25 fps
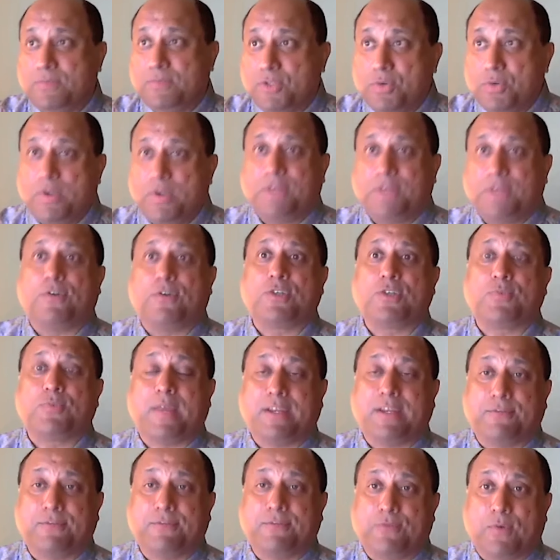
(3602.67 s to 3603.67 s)
do it for
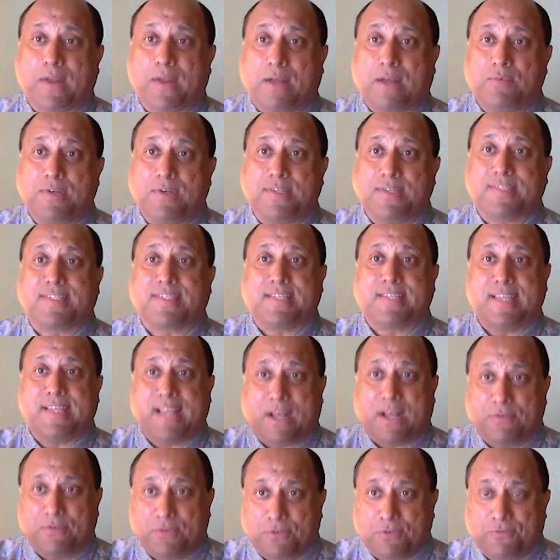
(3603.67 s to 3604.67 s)
24 hours, see
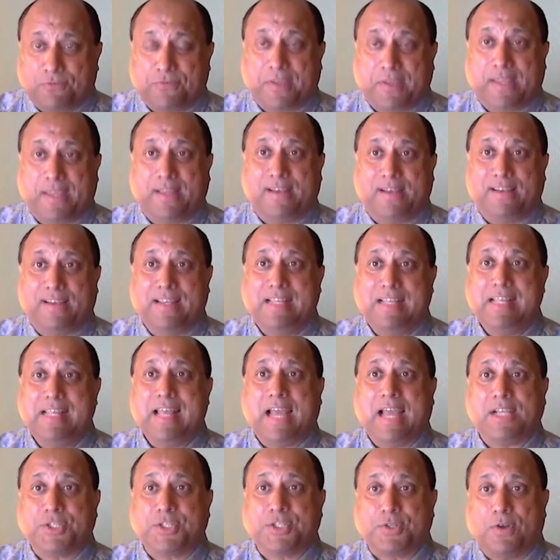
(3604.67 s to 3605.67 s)
how you feel
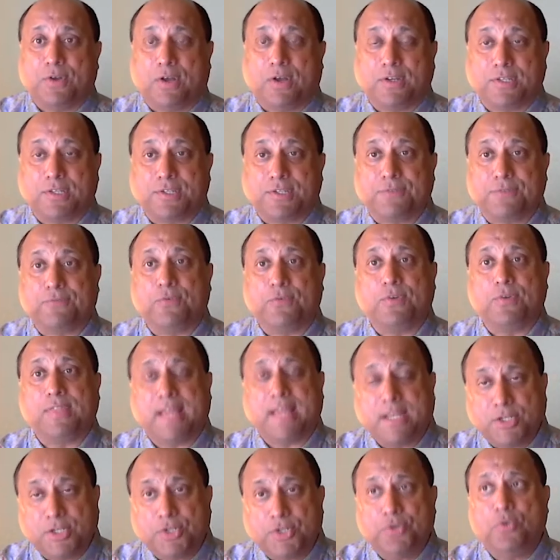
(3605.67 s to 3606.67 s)
and so on and so forth,
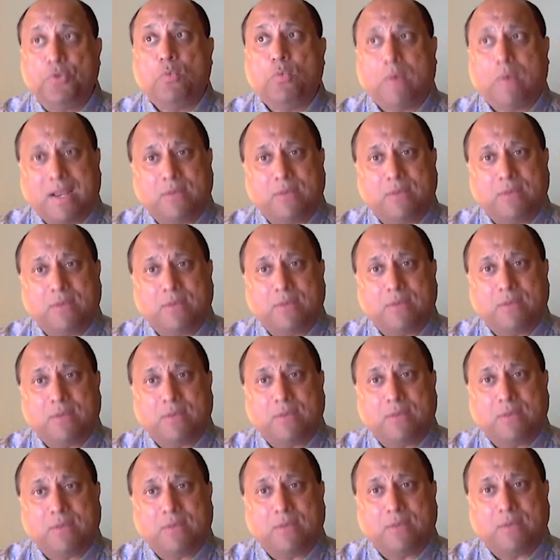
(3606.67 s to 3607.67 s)
and do 1 week
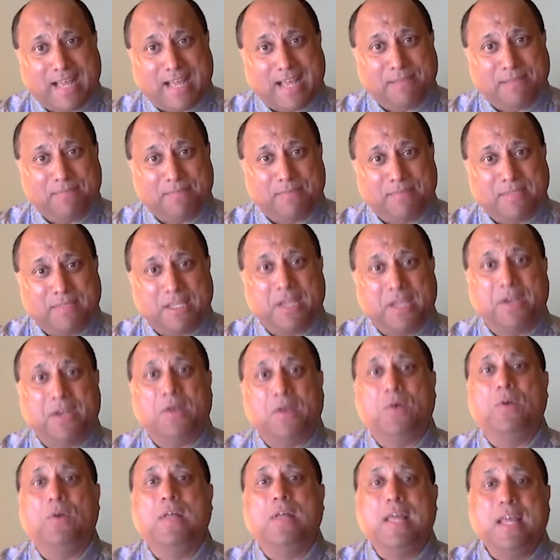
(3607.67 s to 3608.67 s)
at a time, you know,